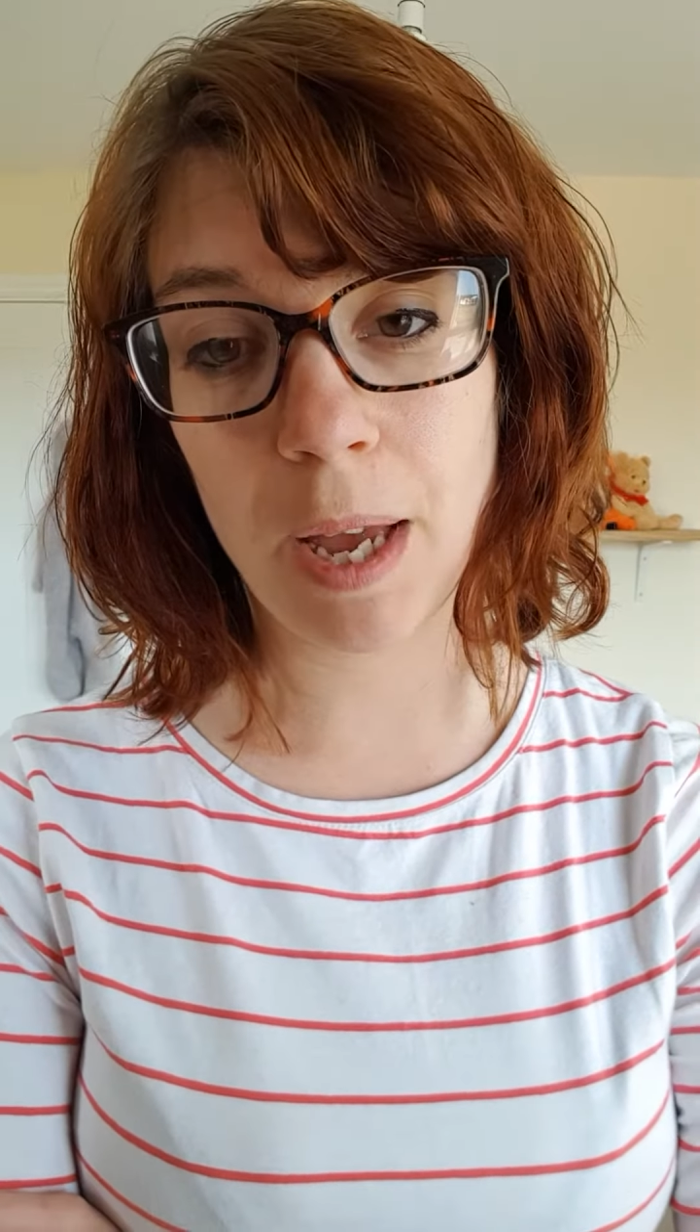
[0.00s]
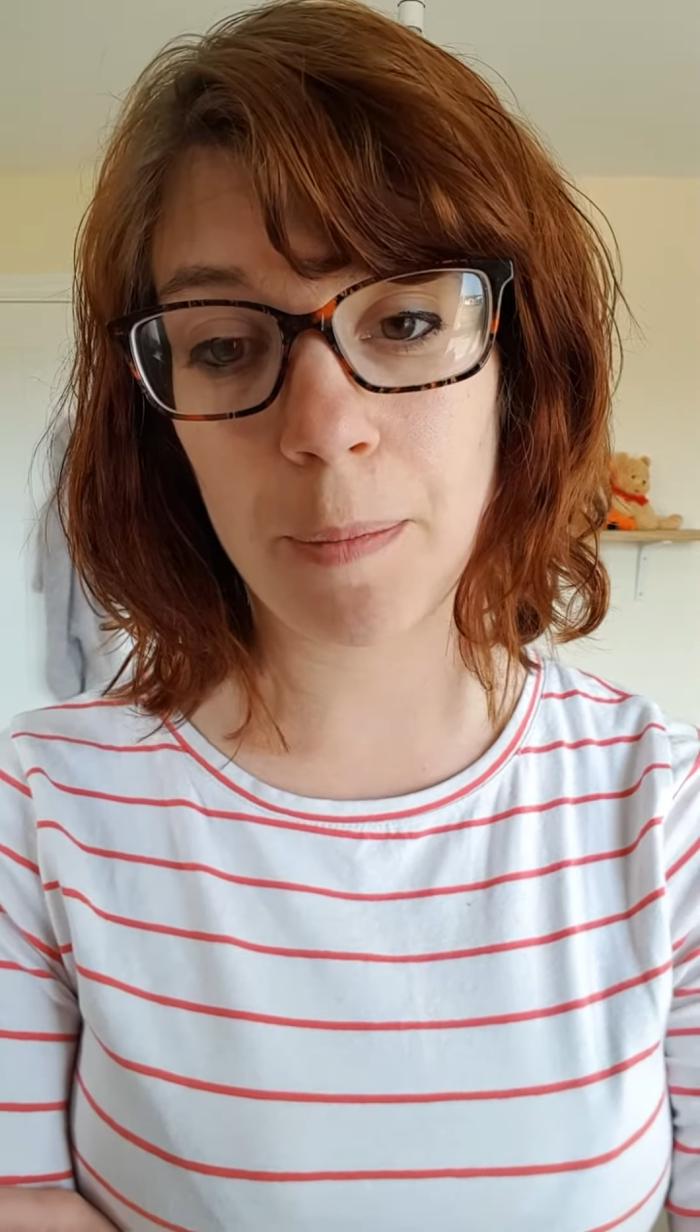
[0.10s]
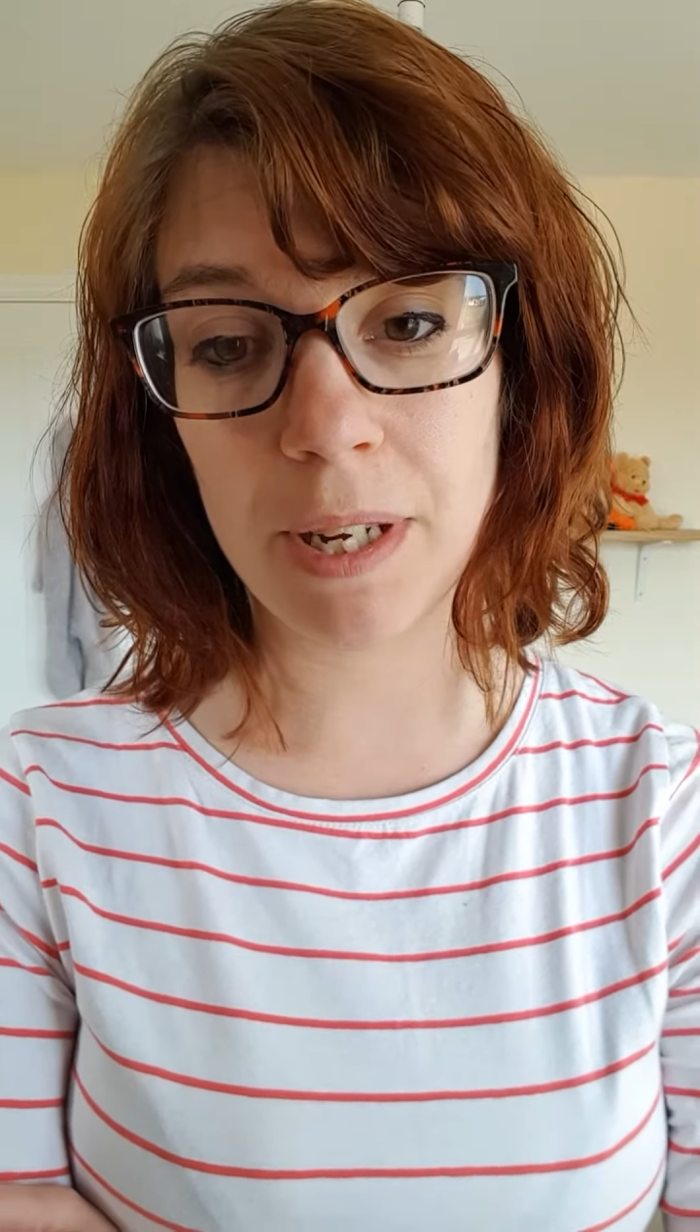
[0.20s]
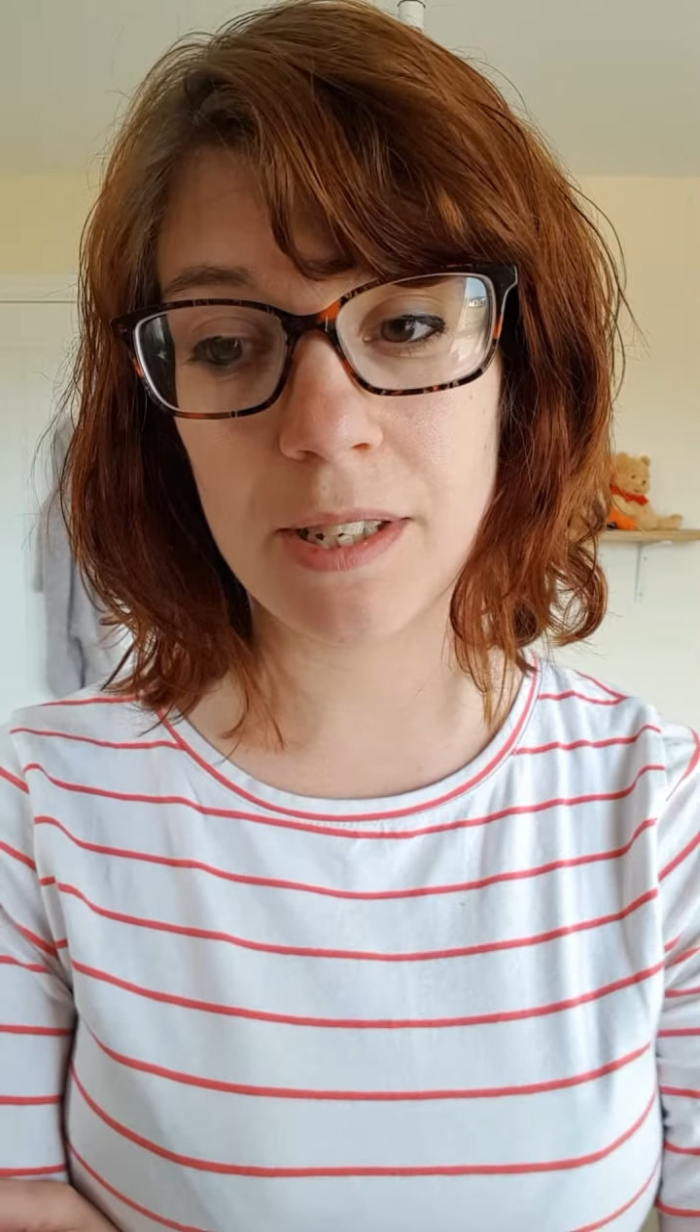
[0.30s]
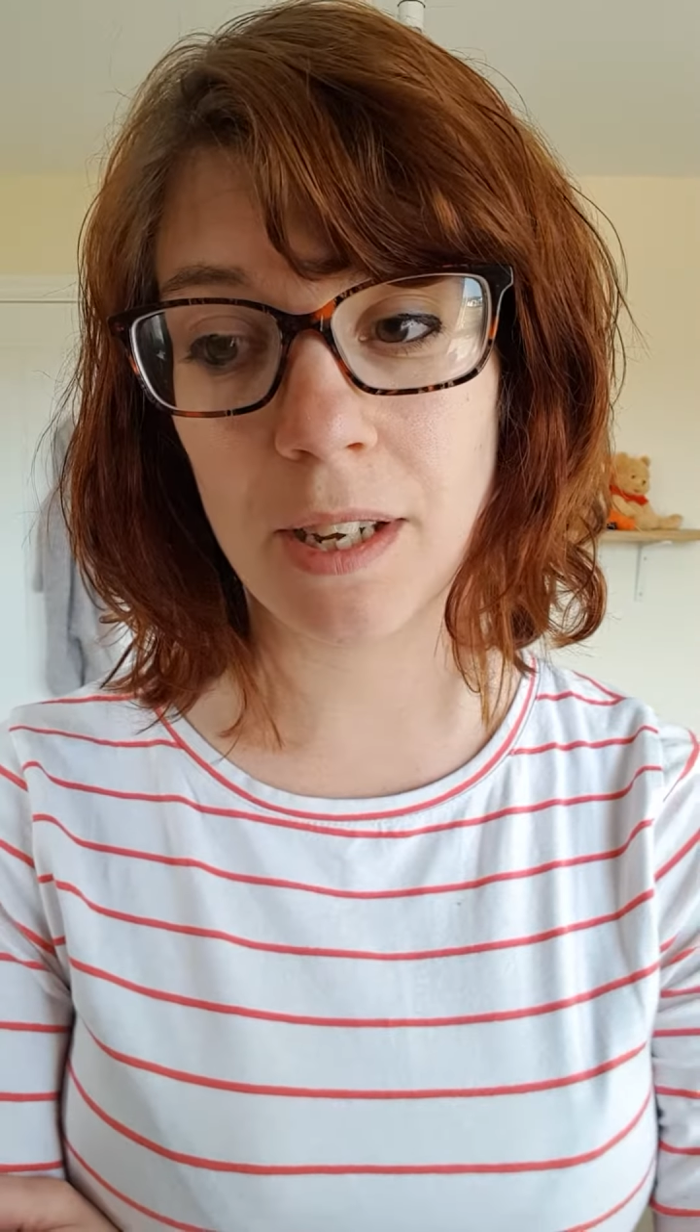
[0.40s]

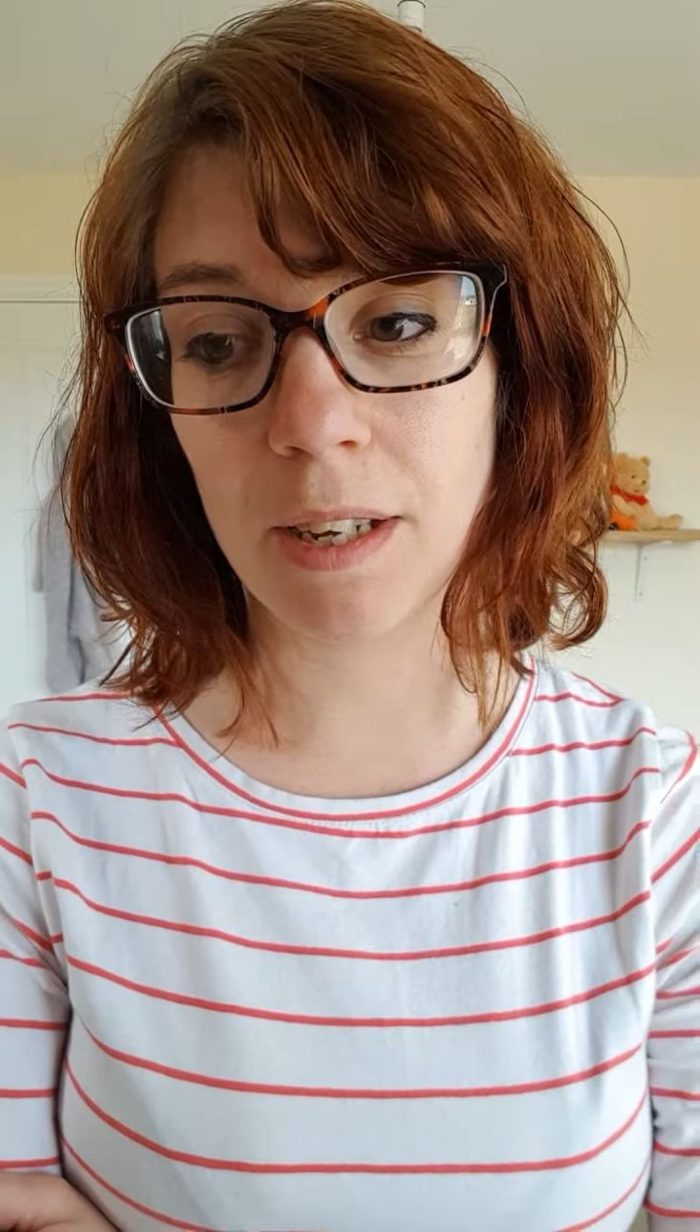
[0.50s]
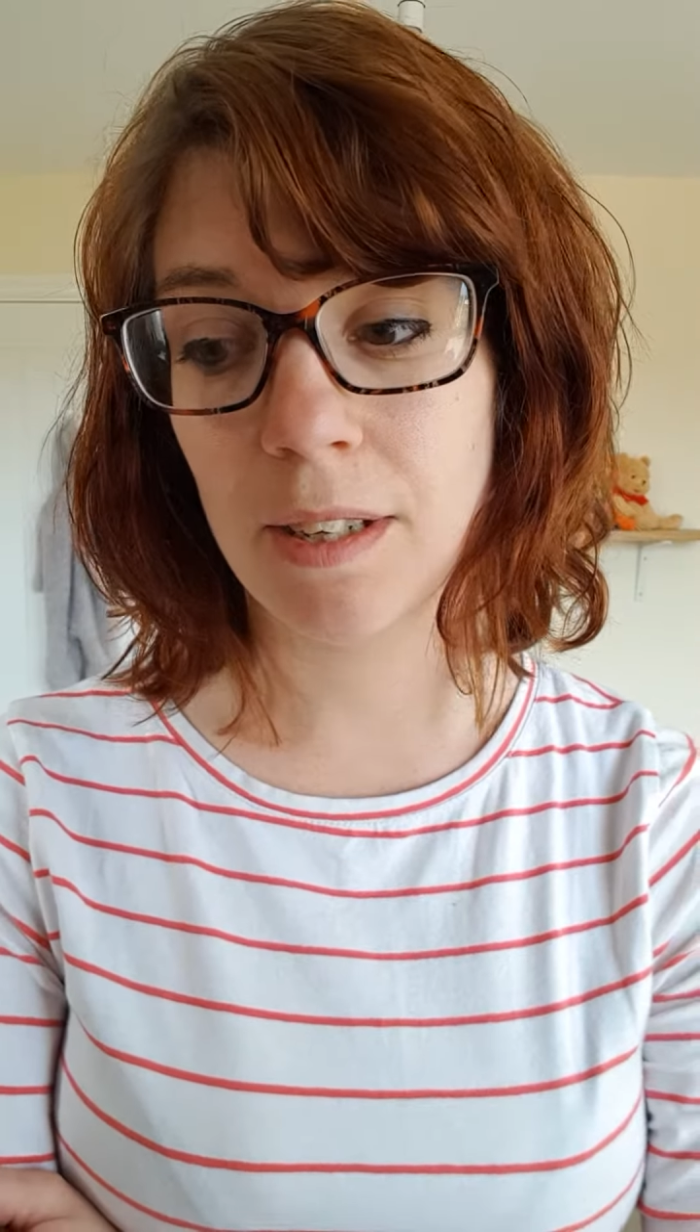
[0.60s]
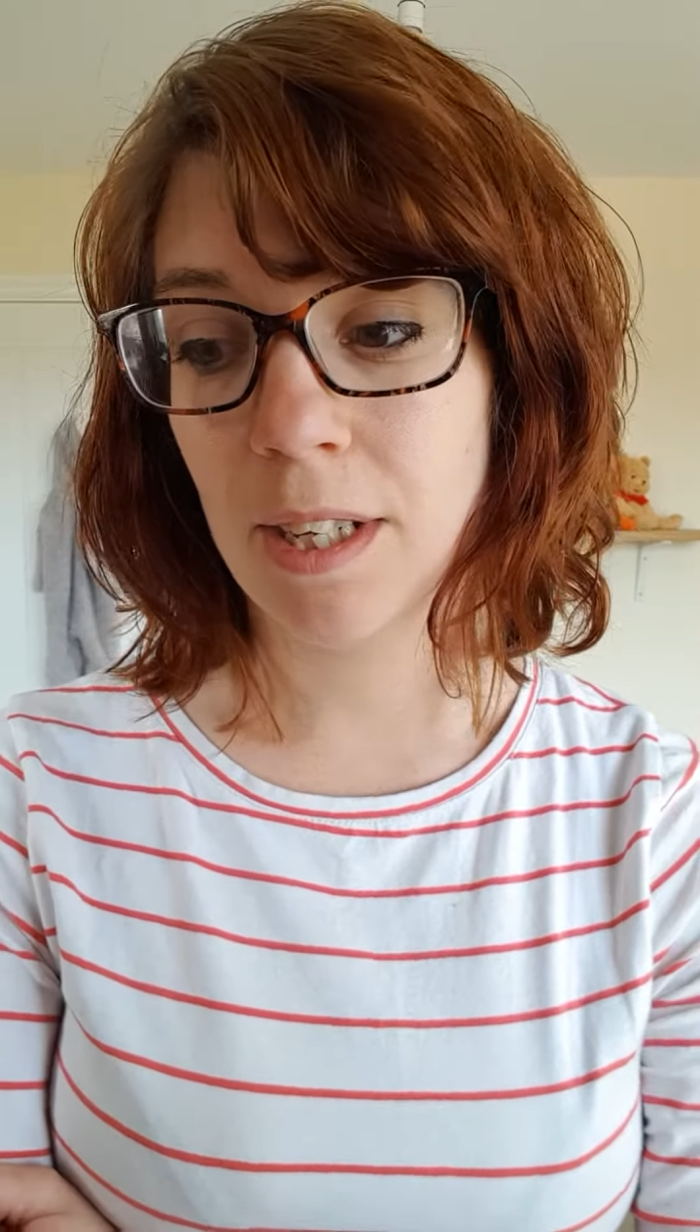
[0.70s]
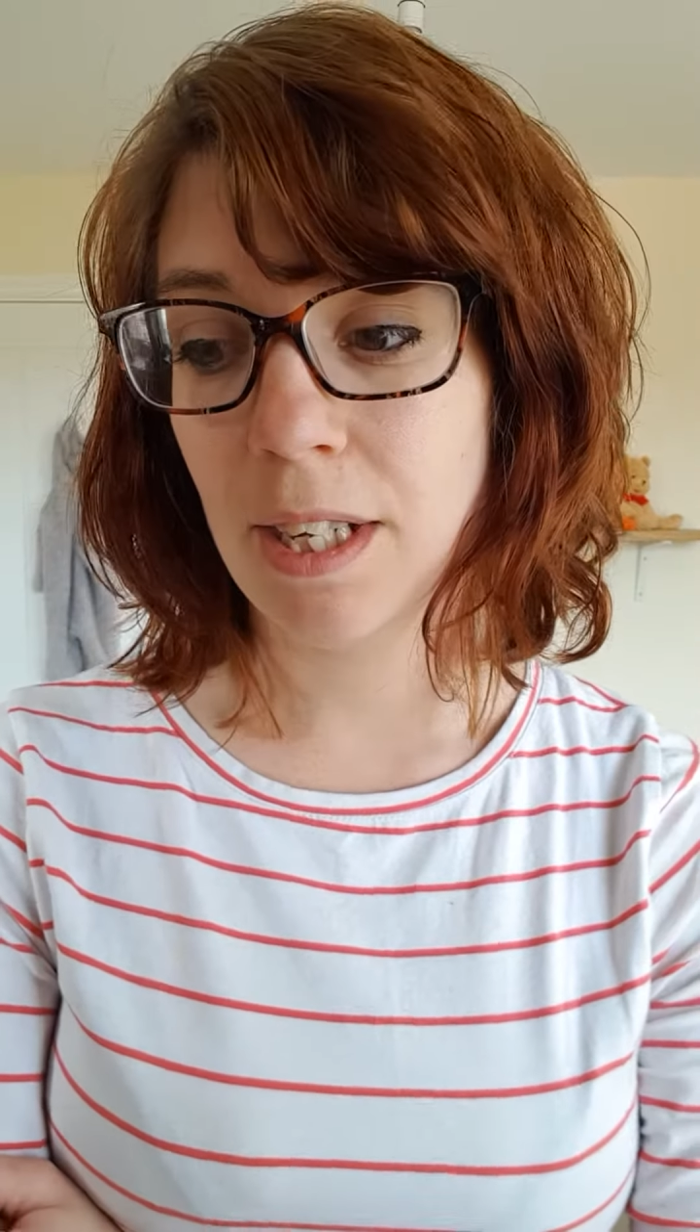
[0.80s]
happy to